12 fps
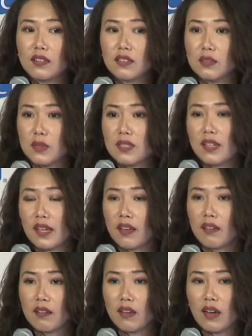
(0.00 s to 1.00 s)
You would
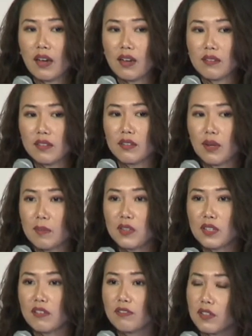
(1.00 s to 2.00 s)
say, I'm
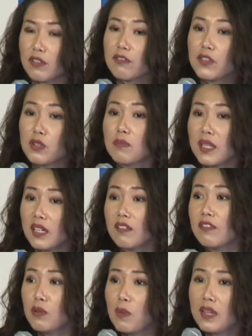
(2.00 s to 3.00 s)
looking for a few
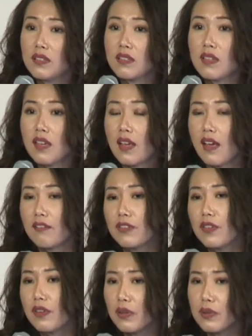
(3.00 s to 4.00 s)
meaningful ones. And
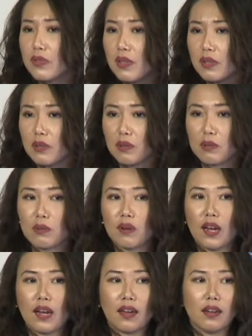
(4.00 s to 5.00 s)
for those who,
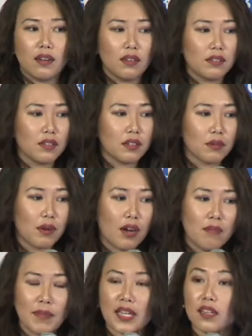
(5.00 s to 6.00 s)

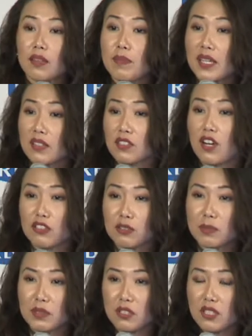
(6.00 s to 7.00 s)
aren't making the biggest
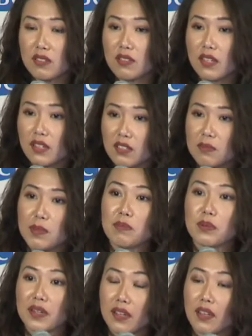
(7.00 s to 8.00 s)
contributions, they need to be
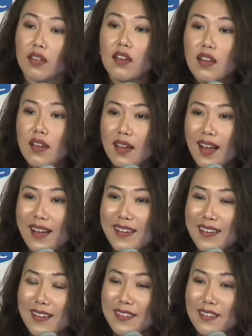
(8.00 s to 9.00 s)
bringing
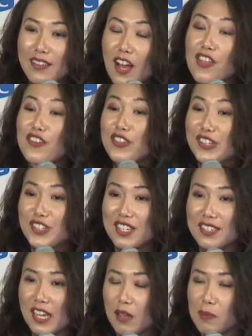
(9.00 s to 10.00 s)
other things to
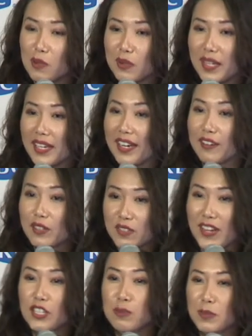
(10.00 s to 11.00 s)
the table, like areas
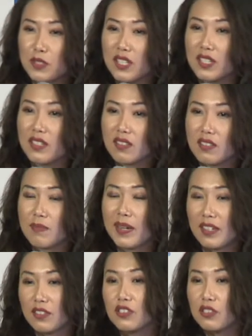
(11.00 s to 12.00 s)
of expertise in
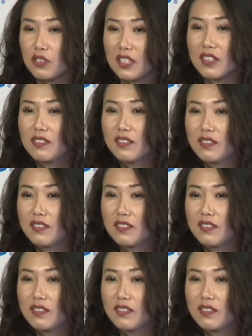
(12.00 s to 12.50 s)
my industry.